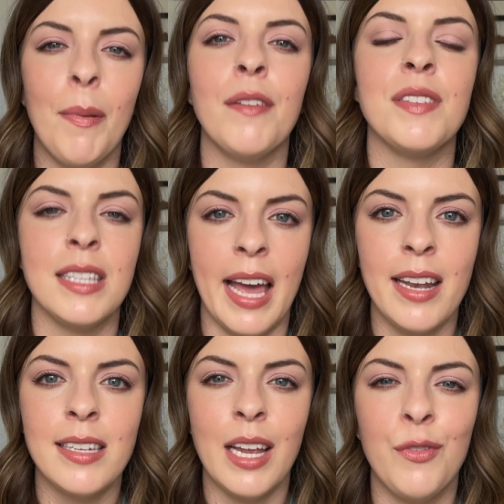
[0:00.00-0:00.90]
of
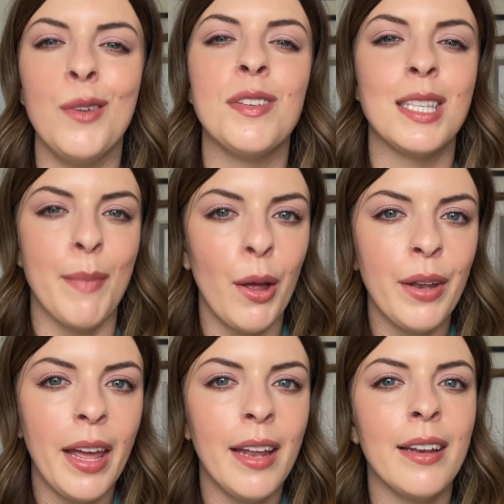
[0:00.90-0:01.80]
scent. If you've smelled
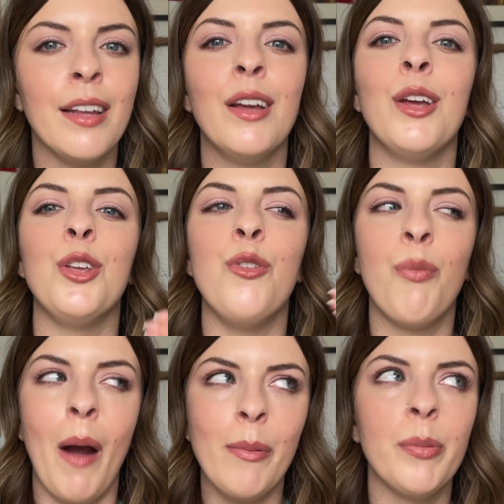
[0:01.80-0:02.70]
it, you've
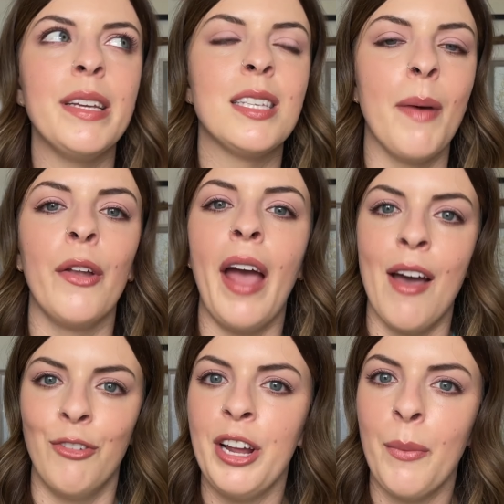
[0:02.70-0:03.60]
probably smelled it
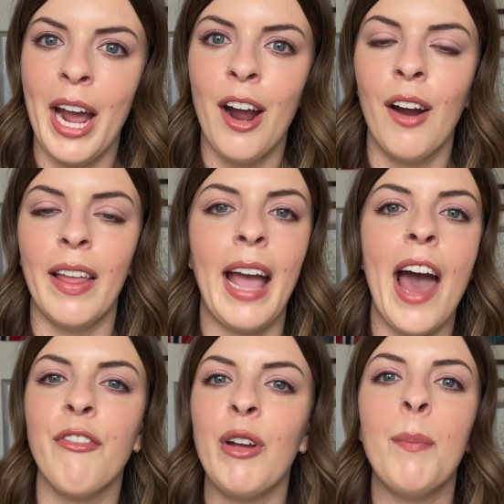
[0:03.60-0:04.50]
everywhere. Like
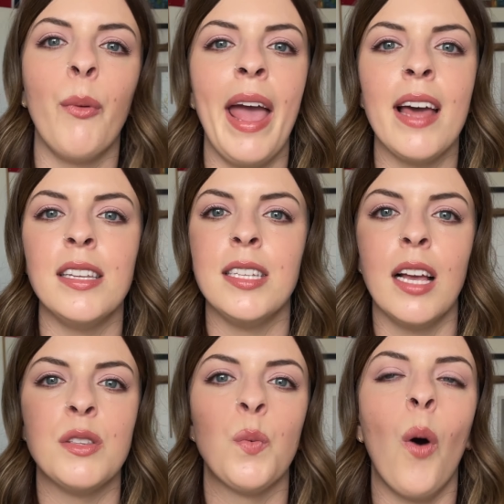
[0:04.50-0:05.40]
every brand
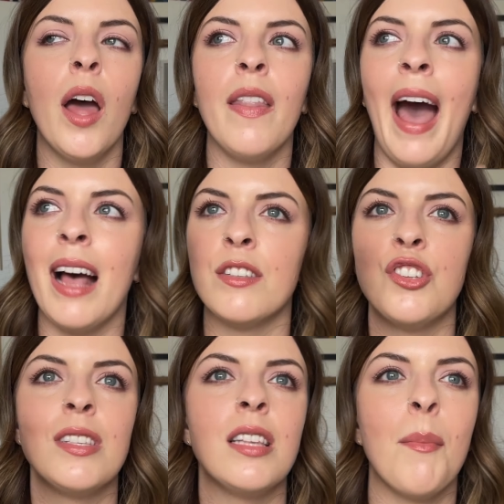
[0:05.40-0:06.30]
does one that has
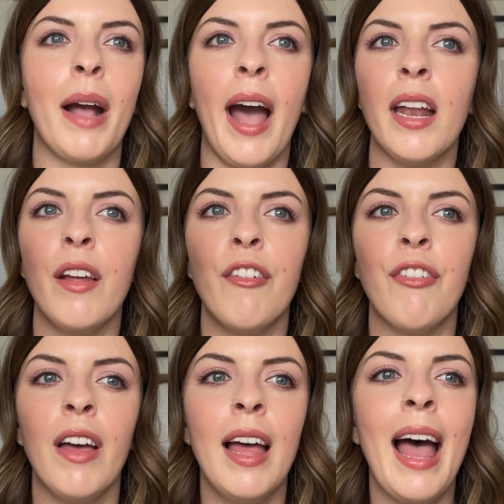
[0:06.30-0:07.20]
just some kind of
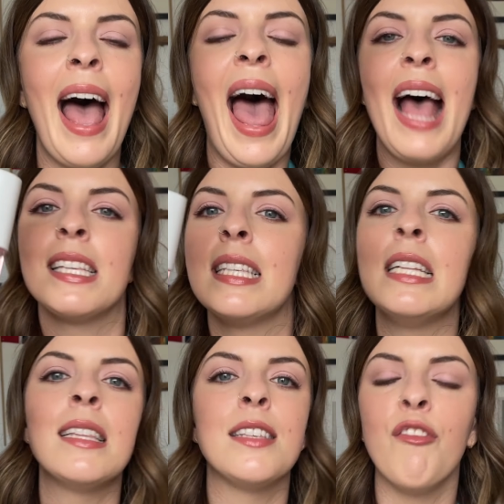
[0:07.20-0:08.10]

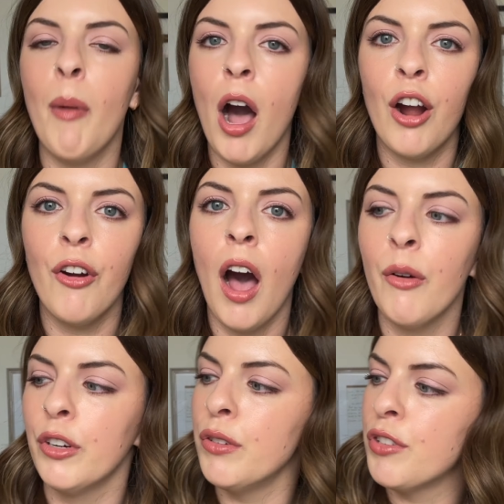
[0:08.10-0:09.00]
essence of Baccarat
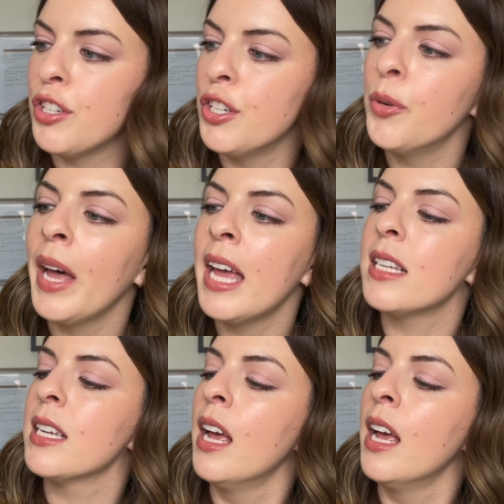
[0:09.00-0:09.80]
Rouge to it.